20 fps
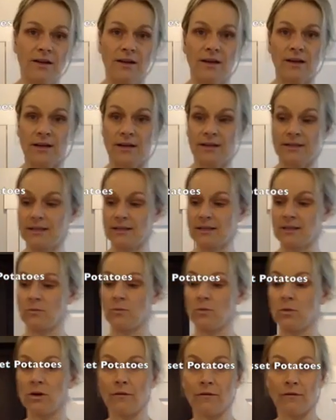Uh, it
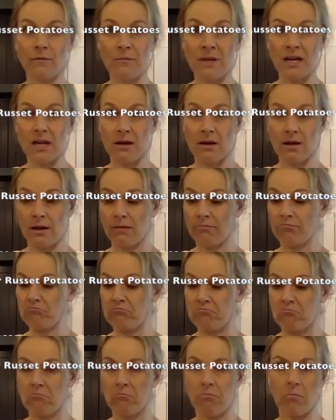doesn't work for me. I,
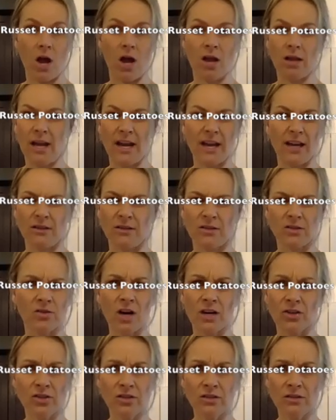I like
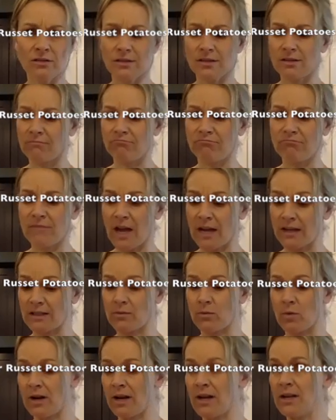instructions, and
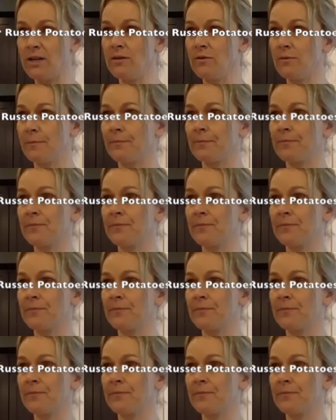that's what I do.